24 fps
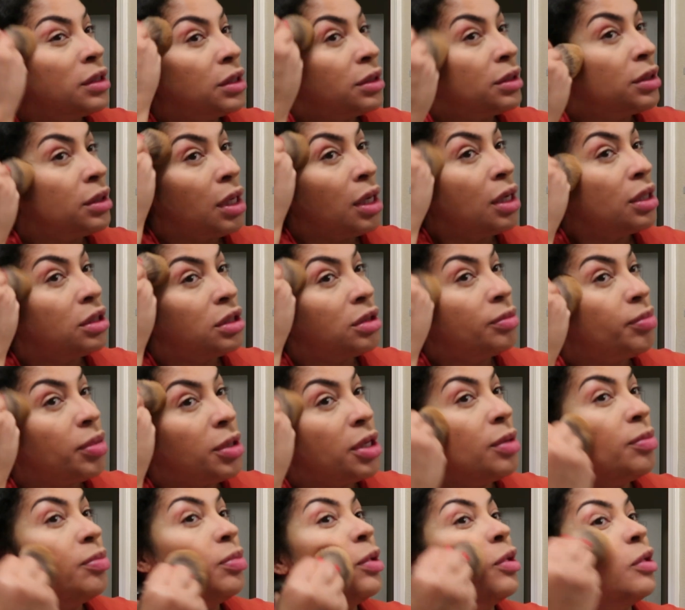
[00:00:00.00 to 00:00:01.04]
test
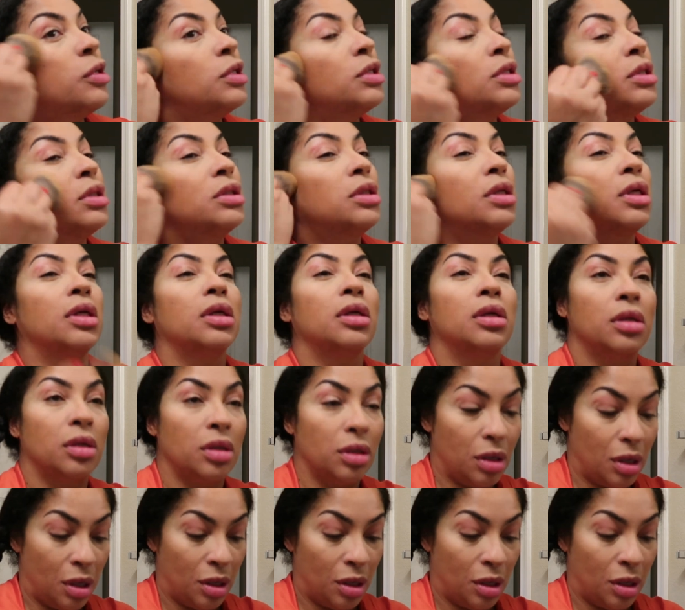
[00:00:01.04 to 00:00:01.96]
people to see, you